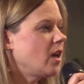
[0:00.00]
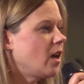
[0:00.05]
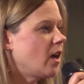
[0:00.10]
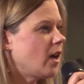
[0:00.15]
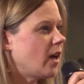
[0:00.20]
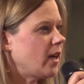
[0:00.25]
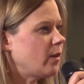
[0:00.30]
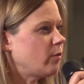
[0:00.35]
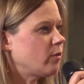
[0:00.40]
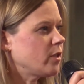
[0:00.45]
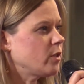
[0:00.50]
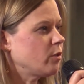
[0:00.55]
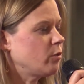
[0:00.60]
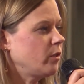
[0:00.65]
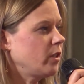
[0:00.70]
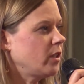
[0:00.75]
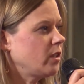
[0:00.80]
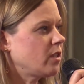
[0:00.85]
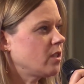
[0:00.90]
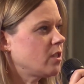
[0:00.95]
I was
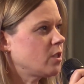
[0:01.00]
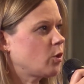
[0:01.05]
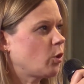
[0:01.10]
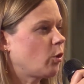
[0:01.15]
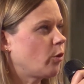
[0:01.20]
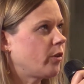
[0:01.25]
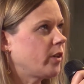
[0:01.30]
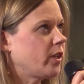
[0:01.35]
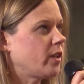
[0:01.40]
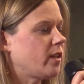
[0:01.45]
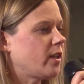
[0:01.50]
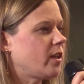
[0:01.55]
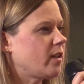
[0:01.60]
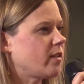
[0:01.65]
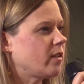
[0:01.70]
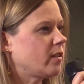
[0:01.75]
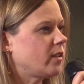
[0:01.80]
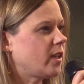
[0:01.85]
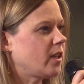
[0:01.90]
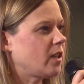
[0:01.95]
doing this story the
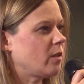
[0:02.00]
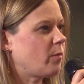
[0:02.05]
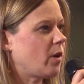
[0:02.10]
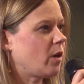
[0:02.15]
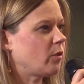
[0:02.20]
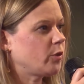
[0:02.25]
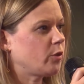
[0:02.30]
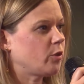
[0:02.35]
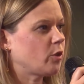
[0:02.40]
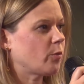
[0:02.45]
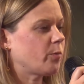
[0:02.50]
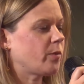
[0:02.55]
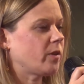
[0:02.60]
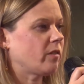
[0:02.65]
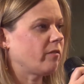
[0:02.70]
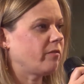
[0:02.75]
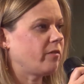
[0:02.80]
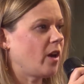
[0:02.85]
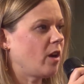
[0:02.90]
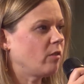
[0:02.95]
other day about European
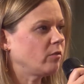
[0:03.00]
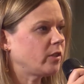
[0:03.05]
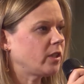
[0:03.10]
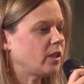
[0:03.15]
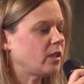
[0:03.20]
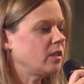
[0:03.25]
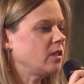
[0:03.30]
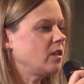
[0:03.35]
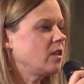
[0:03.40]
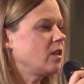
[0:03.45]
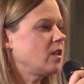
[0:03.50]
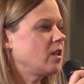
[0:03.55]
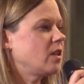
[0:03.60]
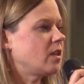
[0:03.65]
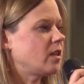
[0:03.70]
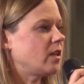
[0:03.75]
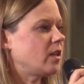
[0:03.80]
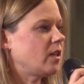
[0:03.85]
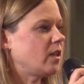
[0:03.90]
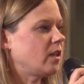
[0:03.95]
funding,
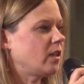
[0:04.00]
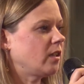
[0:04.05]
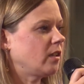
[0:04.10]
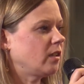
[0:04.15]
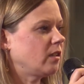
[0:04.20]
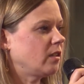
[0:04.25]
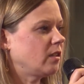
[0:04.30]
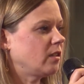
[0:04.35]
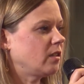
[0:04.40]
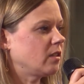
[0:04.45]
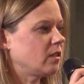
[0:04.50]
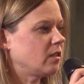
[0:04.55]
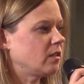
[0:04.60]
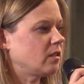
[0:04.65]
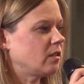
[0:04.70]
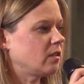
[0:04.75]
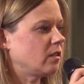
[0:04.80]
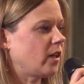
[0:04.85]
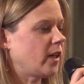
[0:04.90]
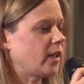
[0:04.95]
and
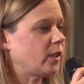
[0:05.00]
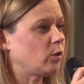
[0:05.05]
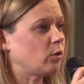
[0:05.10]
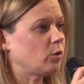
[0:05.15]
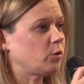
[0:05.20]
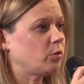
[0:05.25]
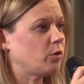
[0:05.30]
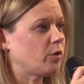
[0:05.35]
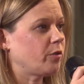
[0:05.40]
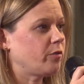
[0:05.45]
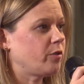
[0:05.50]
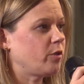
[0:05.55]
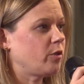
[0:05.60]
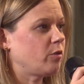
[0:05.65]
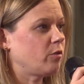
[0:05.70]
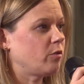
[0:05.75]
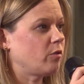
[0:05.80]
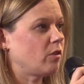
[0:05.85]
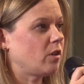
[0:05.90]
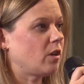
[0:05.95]
I talked to a
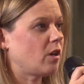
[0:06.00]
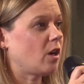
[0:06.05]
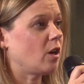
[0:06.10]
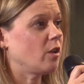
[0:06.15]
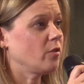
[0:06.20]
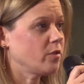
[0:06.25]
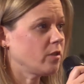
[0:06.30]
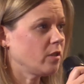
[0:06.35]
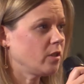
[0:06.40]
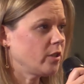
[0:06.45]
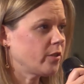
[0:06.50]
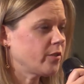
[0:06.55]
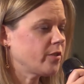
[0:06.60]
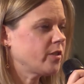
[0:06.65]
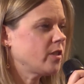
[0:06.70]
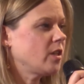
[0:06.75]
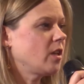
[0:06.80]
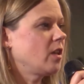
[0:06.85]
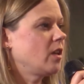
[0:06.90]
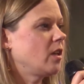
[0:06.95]
few
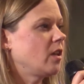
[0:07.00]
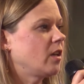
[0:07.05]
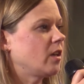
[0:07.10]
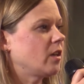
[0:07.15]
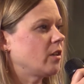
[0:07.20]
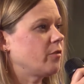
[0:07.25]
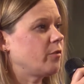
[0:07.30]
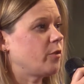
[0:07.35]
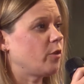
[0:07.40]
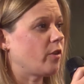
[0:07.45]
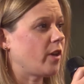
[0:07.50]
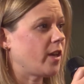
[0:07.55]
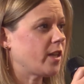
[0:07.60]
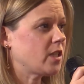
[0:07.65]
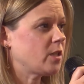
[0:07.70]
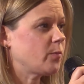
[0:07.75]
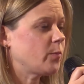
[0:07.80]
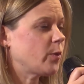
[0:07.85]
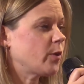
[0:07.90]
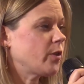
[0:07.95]
counselors, a few
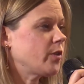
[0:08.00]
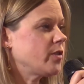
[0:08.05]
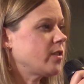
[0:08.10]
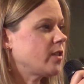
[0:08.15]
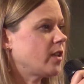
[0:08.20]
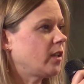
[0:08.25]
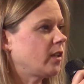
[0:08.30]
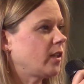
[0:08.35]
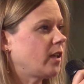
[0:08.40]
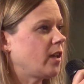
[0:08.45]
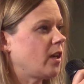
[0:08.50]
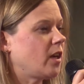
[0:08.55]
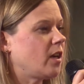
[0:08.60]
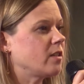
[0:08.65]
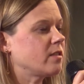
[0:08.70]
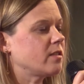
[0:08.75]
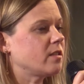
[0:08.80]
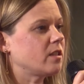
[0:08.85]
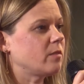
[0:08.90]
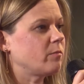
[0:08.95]
experts, and I
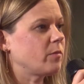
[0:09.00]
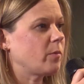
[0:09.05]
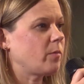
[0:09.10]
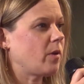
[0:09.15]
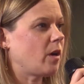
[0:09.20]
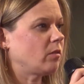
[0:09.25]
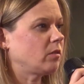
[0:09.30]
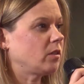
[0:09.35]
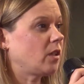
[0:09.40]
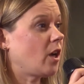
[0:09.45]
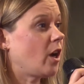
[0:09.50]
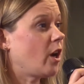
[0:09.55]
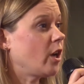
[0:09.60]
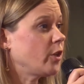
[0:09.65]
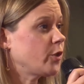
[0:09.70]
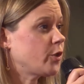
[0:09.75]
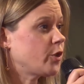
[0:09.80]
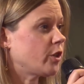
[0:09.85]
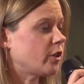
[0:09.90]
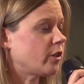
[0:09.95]
asked them about
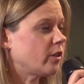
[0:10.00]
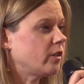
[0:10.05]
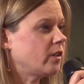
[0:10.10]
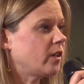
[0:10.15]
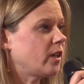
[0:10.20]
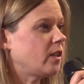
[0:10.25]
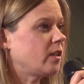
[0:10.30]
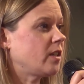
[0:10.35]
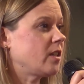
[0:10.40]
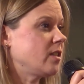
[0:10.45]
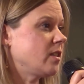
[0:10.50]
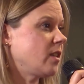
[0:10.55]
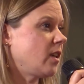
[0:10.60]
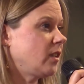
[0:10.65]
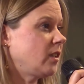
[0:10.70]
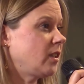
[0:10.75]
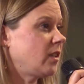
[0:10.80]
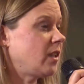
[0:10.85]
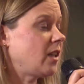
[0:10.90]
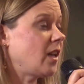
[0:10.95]
culture, and they
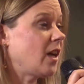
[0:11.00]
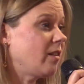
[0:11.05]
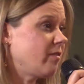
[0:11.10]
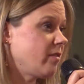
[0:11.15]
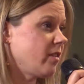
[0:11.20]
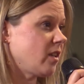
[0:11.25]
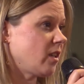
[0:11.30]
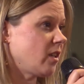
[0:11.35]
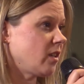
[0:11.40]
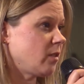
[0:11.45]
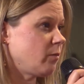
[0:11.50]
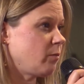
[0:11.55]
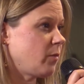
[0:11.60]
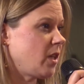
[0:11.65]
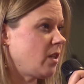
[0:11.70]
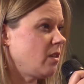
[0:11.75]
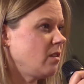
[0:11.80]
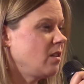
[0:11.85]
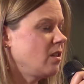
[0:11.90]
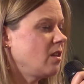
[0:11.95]
started laughing at
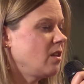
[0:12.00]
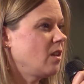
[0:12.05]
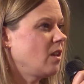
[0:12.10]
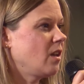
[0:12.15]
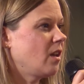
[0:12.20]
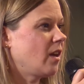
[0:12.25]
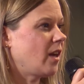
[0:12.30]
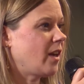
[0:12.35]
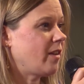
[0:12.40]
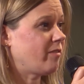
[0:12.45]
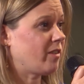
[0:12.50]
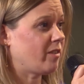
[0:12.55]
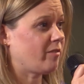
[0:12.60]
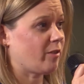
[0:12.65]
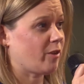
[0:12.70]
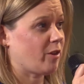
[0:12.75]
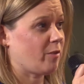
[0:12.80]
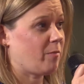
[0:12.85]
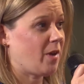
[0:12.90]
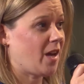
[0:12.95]
me. I felt
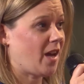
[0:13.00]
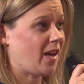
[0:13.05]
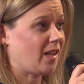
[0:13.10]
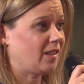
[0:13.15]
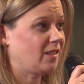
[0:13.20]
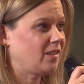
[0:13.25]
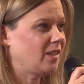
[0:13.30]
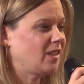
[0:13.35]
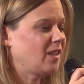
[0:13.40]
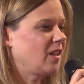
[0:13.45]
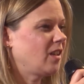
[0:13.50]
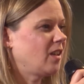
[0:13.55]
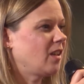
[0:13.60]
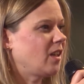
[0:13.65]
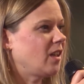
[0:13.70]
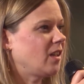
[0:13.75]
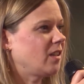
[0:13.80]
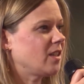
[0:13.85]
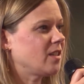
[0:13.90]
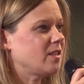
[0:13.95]
very bad.
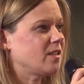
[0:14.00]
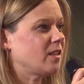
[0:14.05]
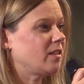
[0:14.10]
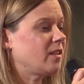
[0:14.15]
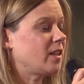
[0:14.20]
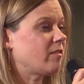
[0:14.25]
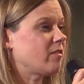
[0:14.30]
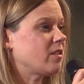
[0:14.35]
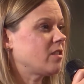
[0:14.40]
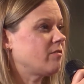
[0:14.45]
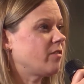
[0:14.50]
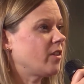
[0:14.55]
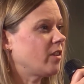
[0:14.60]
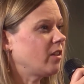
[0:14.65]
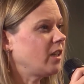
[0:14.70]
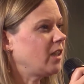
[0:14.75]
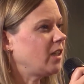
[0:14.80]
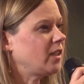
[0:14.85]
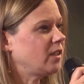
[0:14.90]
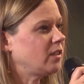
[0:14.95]
And they said there is very
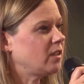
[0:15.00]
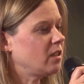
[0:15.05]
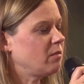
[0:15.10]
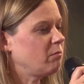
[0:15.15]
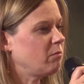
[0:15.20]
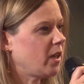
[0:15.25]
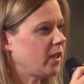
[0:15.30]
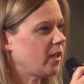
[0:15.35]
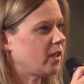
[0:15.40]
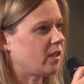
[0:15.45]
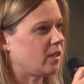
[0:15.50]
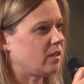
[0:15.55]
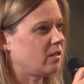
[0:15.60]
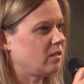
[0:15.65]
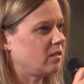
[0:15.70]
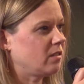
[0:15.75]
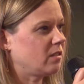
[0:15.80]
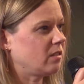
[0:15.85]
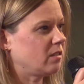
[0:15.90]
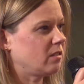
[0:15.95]
little money,
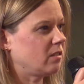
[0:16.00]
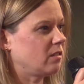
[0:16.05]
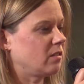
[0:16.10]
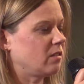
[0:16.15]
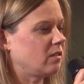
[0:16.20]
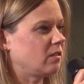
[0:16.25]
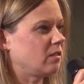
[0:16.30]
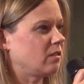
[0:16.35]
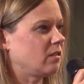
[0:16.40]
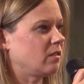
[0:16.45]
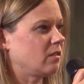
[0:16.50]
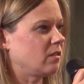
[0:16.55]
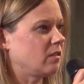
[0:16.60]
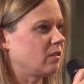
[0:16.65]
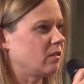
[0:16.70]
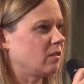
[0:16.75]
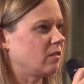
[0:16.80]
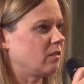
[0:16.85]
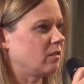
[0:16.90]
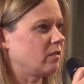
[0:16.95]

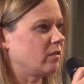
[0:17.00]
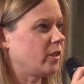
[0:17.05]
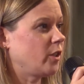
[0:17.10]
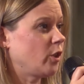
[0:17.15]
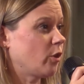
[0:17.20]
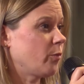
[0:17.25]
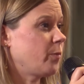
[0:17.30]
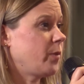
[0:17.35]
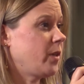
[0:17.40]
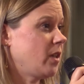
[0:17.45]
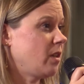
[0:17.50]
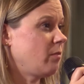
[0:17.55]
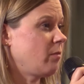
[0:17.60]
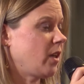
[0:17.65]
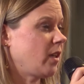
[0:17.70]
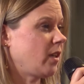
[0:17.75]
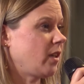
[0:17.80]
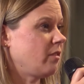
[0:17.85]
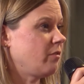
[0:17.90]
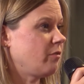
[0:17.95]
European
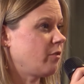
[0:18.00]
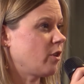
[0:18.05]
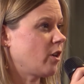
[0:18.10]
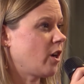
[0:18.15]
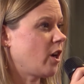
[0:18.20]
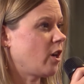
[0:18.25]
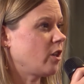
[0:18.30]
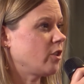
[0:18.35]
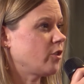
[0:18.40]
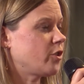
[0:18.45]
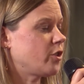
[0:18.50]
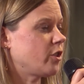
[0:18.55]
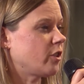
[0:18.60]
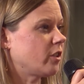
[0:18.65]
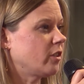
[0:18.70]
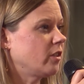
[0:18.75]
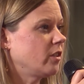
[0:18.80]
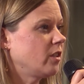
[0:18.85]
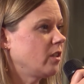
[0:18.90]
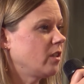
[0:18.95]
money, for culture.